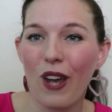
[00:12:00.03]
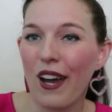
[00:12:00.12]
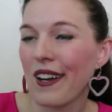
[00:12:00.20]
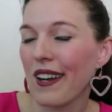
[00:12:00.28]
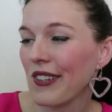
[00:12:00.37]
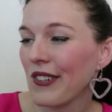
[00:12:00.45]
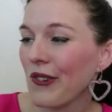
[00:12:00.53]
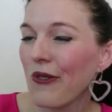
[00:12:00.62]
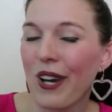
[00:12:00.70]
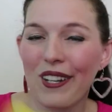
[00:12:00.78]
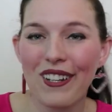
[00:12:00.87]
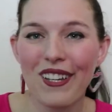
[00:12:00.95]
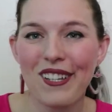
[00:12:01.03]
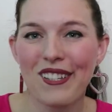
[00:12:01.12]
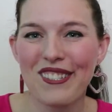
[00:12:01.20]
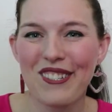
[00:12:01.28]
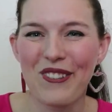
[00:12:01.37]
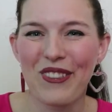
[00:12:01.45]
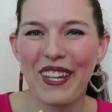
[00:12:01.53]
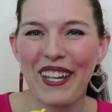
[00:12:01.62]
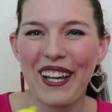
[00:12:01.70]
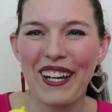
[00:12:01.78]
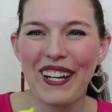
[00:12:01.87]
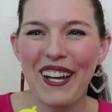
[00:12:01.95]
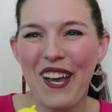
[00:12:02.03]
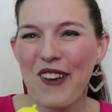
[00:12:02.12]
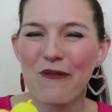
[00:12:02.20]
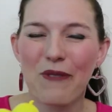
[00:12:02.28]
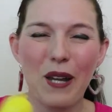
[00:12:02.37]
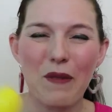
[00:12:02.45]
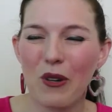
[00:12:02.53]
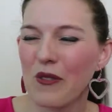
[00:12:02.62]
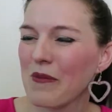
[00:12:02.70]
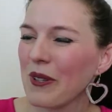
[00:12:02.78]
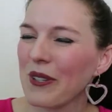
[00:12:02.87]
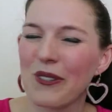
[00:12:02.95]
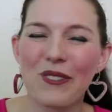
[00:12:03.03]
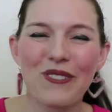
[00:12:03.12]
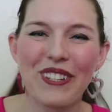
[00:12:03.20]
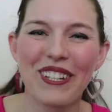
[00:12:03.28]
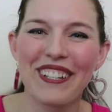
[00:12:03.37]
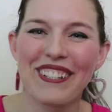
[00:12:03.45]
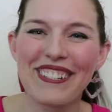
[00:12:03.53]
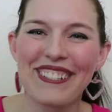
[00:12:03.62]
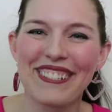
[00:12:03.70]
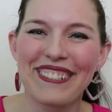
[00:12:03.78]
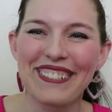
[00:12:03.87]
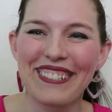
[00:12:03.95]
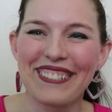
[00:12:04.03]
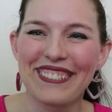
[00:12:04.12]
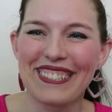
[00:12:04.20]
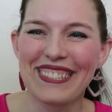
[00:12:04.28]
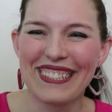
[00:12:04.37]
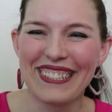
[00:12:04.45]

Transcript: are a new one to the uh, rainbow balloons video tutorials.